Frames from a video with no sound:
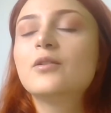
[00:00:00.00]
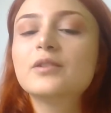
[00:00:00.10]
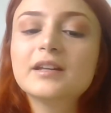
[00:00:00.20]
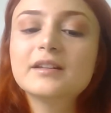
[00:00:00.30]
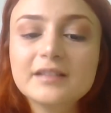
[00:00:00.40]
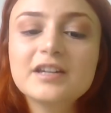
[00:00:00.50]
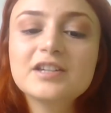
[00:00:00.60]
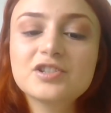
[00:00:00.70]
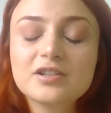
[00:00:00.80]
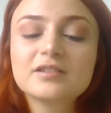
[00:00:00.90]

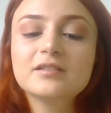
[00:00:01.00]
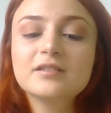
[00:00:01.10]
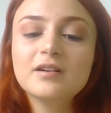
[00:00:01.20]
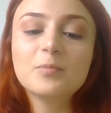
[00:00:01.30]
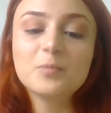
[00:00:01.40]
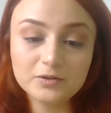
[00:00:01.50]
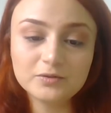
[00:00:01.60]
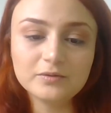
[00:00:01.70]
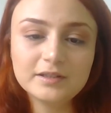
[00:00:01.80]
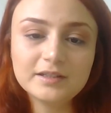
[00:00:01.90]
orientation
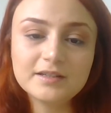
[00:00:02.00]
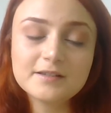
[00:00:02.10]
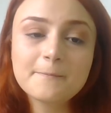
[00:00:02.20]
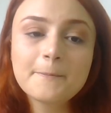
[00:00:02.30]
opportunities